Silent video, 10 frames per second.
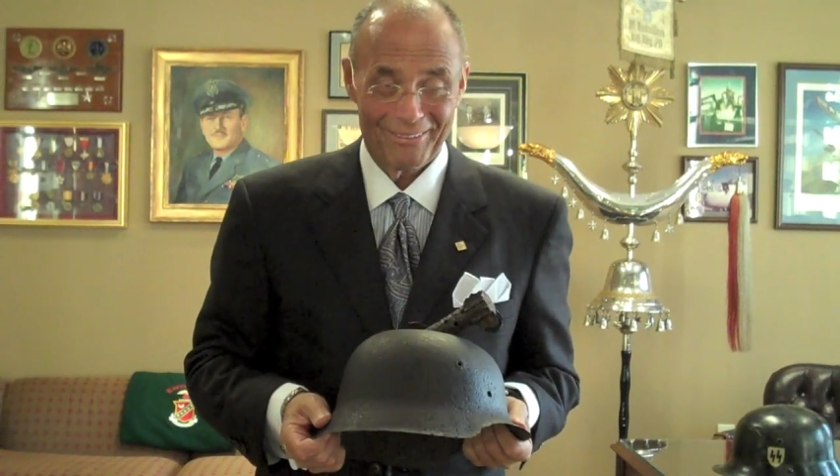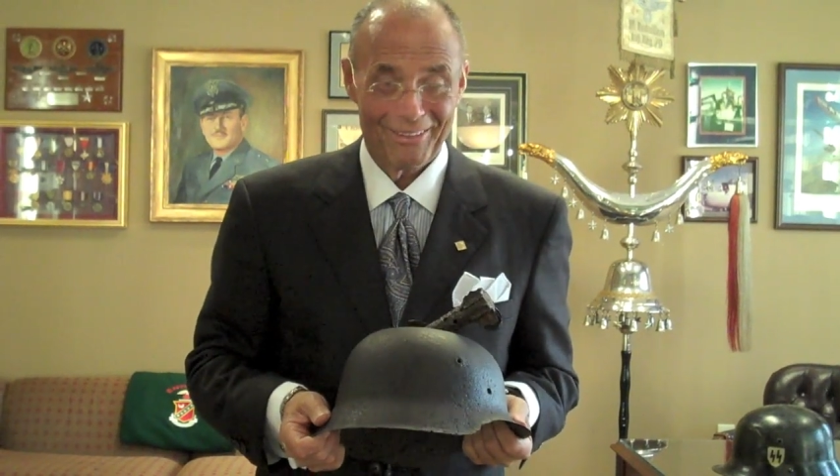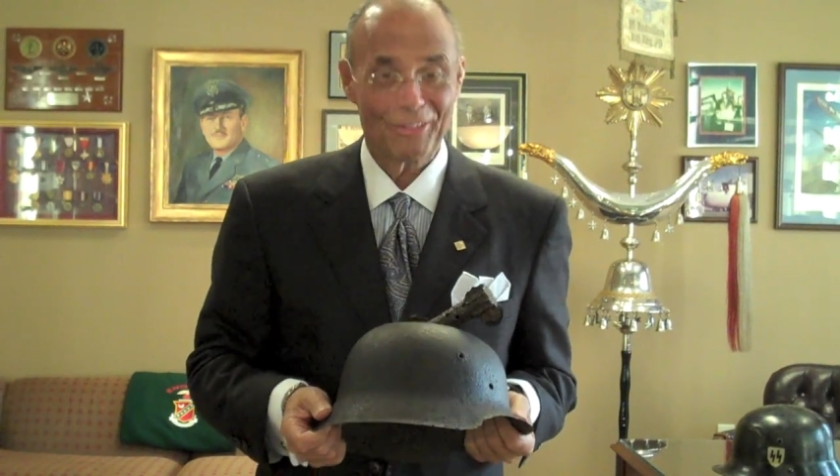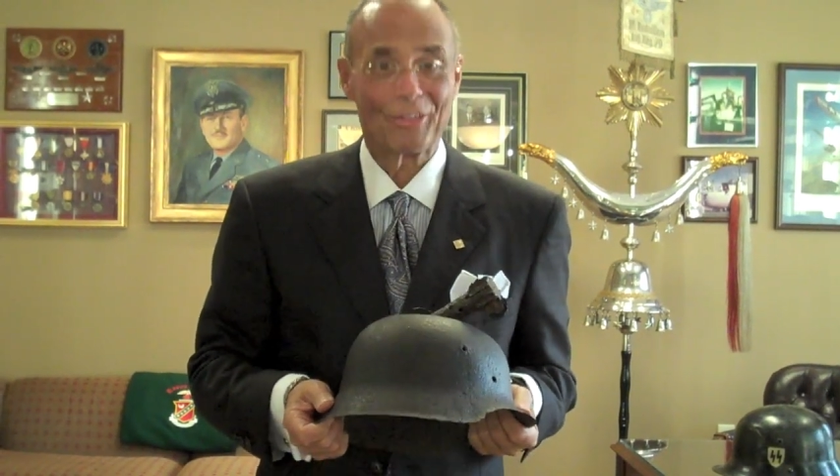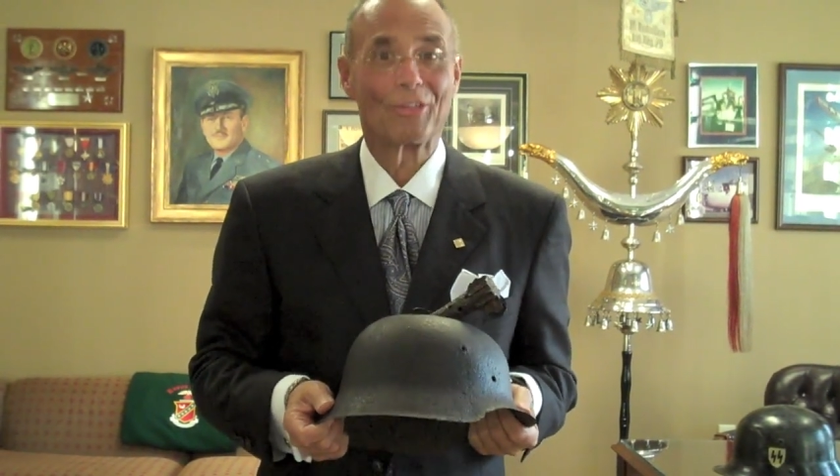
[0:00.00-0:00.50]

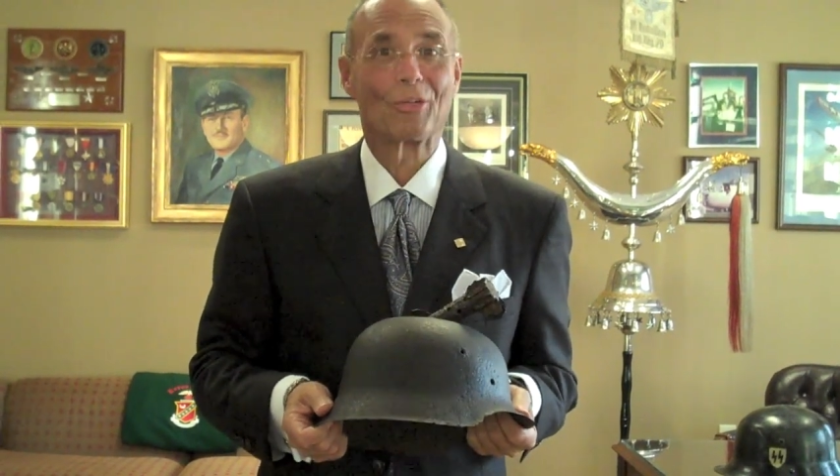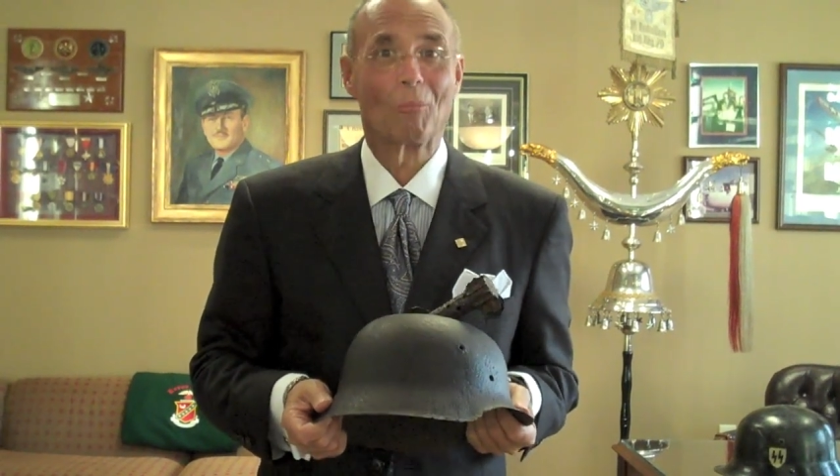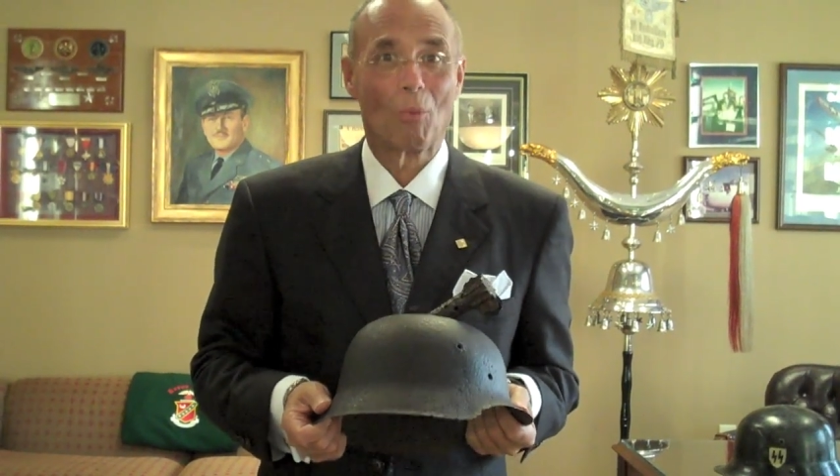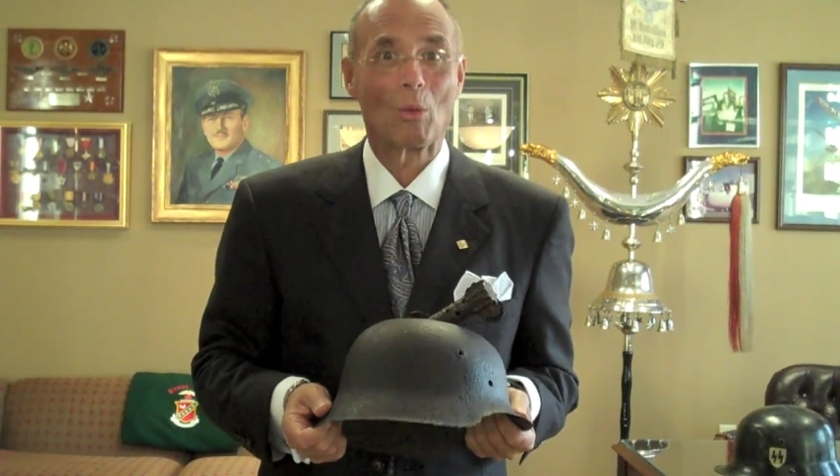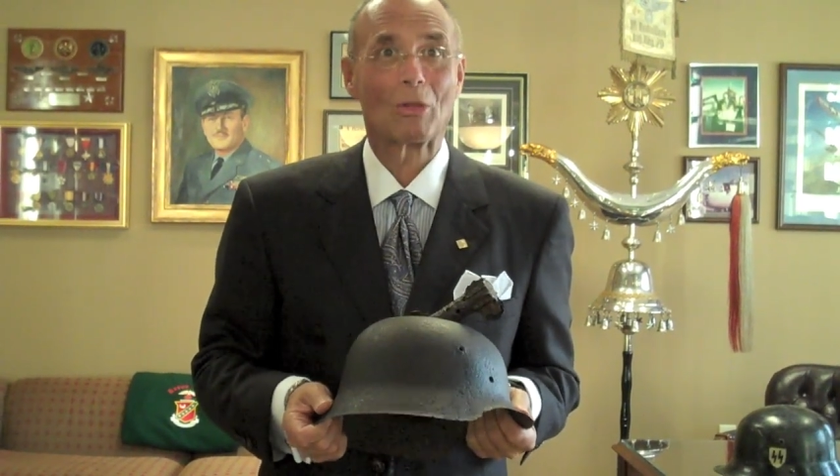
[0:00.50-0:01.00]
This is a
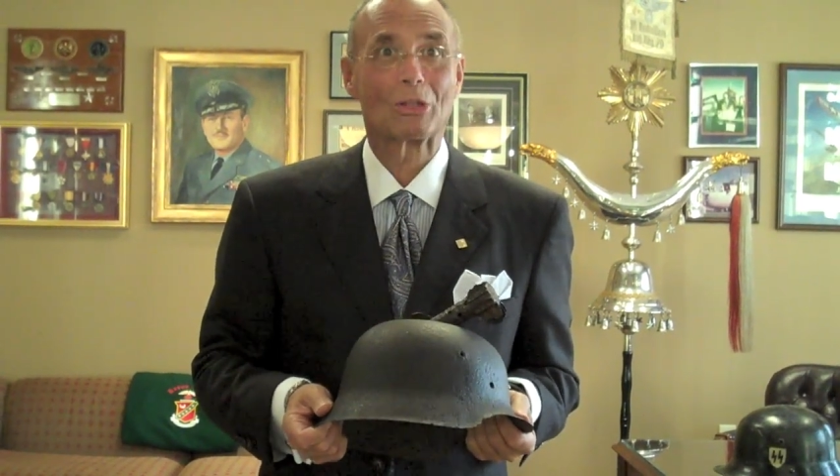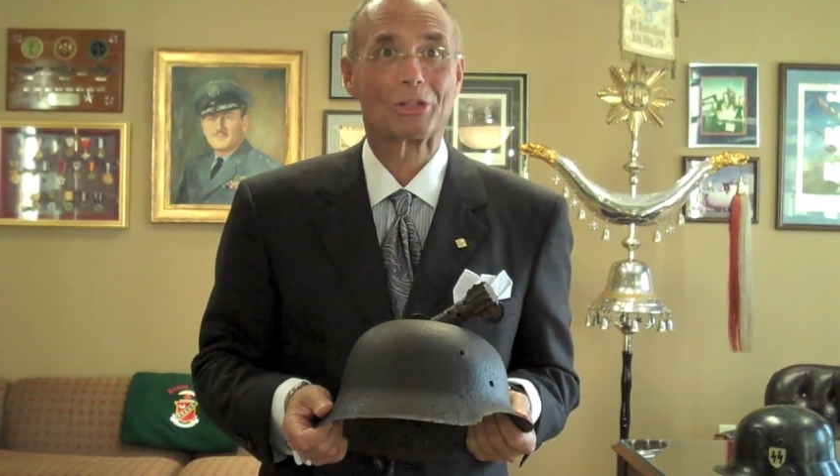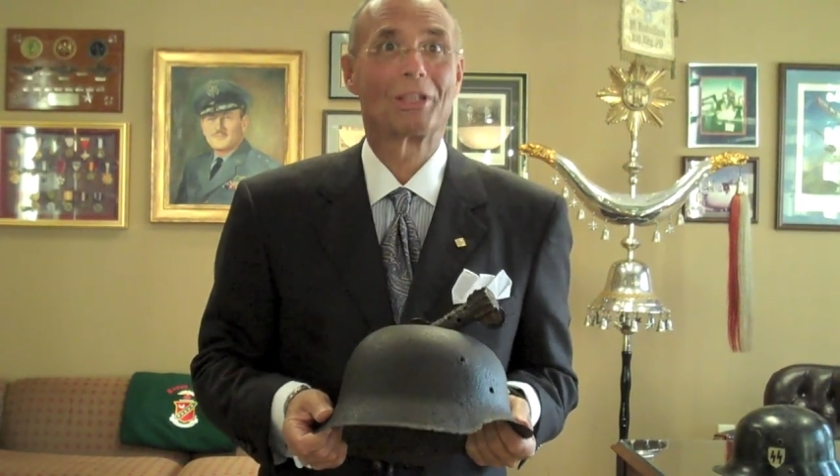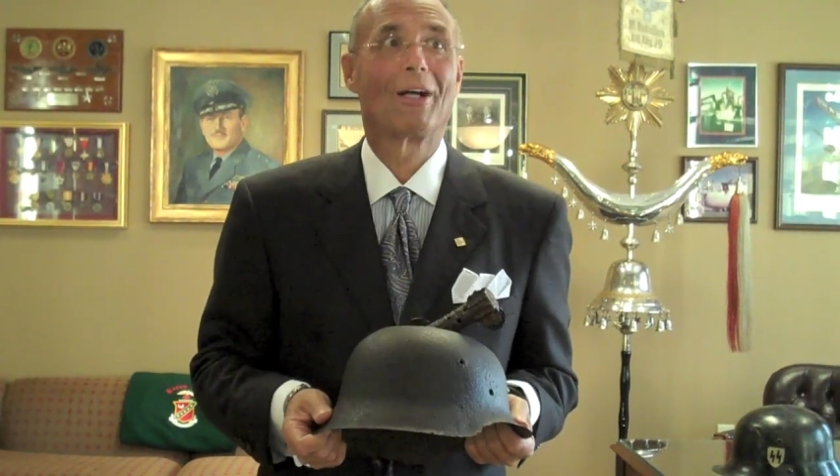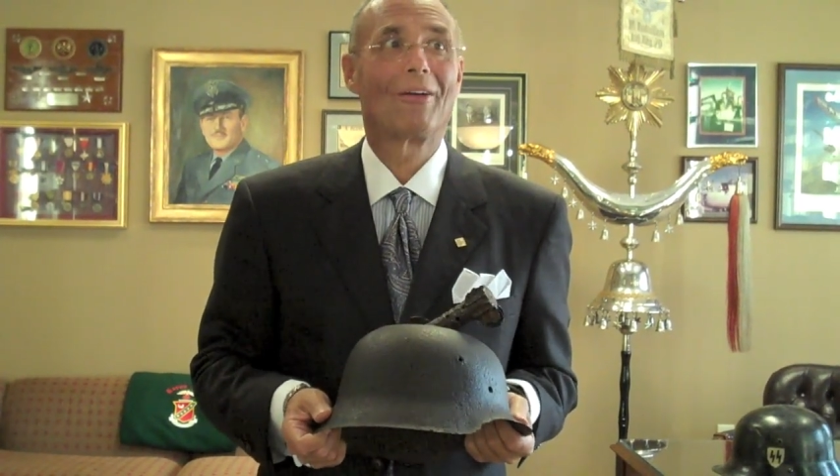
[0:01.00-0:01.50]
mortar
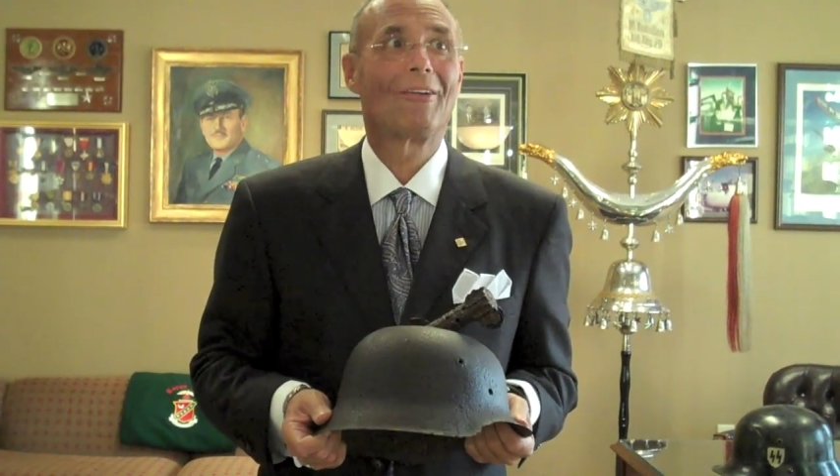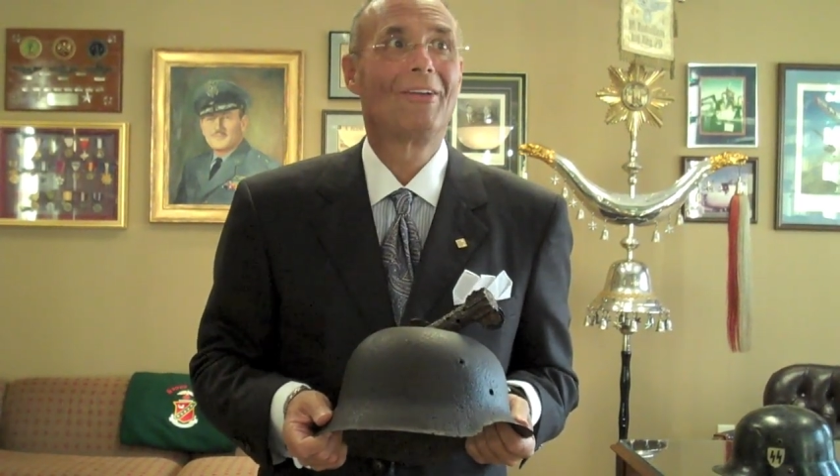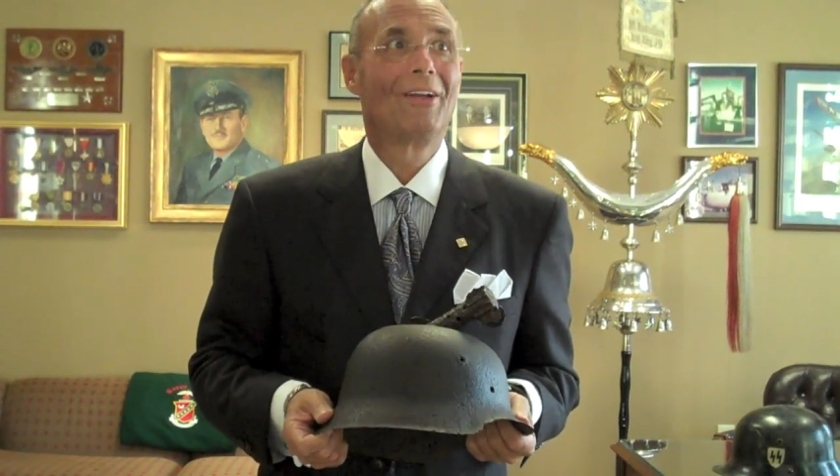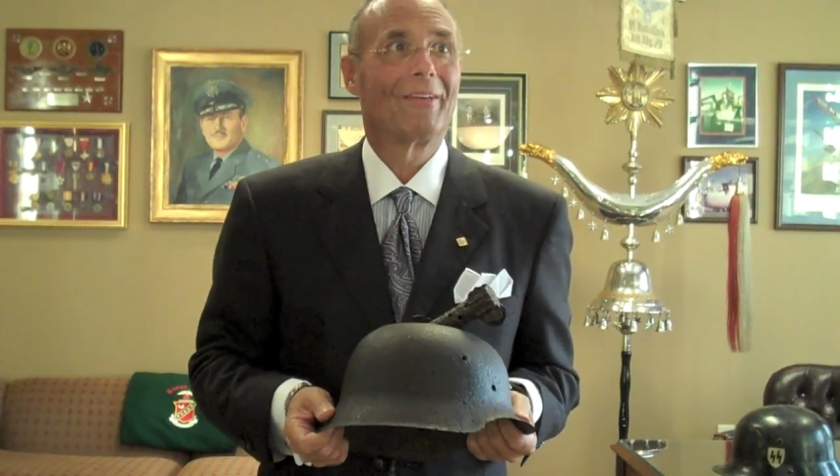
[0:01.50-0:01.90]
shell